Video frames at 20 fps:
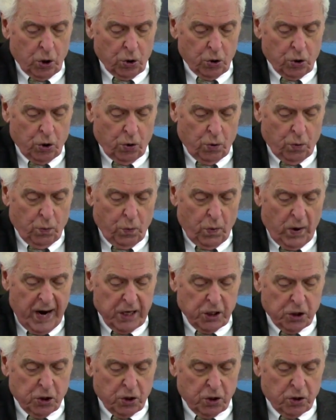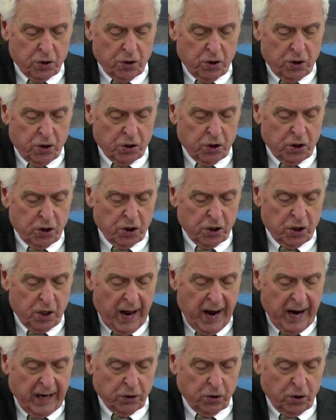Your righteousness is
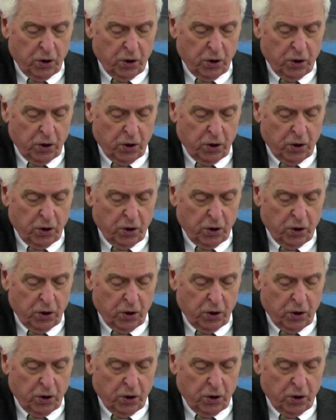like